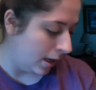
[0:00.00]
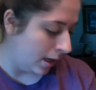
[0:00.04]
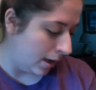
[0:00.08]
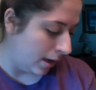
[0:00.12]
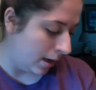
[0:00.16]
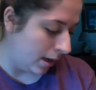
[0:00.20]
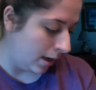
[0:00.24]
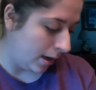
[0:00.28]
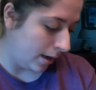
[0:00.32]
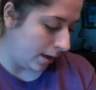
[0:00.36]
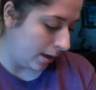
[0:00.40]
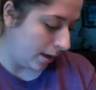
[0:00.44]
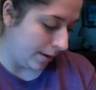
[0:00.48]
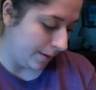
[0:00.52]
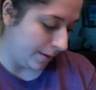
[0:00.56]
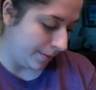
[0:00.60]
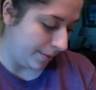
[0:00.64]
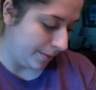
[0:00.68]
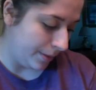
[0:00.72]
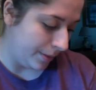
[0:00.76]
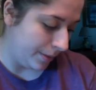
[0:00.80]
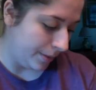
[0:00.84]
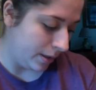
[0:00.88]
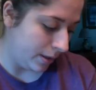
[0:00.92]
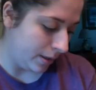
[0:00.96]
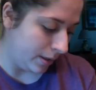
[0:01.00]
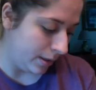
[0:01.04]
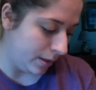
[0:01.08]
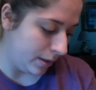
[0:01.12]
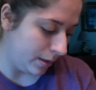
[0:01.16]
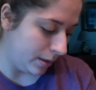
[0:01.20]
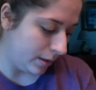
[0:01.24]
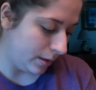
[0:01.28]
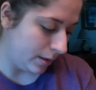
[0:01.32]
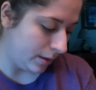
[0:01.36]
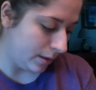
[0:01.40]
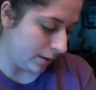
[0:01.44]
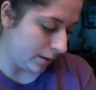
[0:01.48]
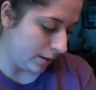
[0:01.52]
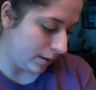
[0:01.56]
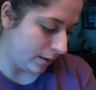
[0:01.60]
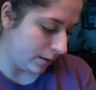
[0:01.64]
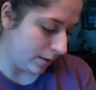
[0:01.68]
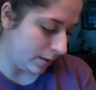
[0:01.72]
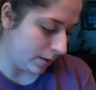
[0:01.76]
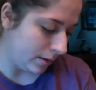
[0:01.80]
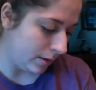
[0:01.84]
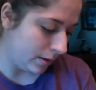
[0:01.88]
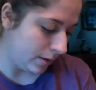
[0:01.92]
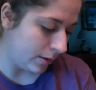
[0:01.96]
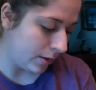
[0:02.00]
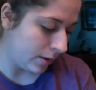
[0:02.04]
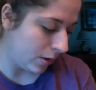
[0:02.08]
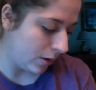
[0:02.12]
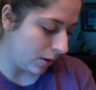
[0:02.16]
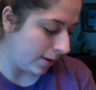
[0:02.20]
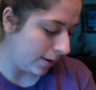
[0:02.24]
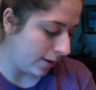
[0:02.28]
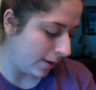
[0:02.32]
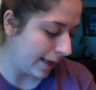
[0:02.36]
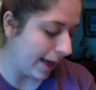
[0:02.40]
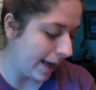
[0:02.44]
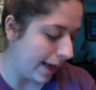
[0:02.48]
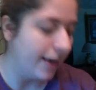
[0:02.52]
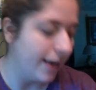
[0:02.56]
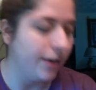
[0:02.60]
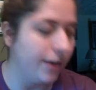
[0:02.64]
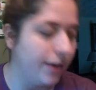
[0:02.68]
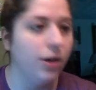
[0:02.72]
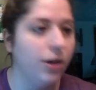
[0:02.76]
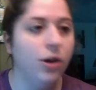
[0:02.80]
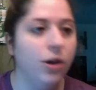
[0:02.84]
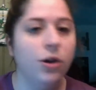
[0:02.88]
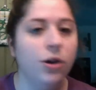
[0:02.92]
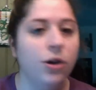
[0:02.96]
So again,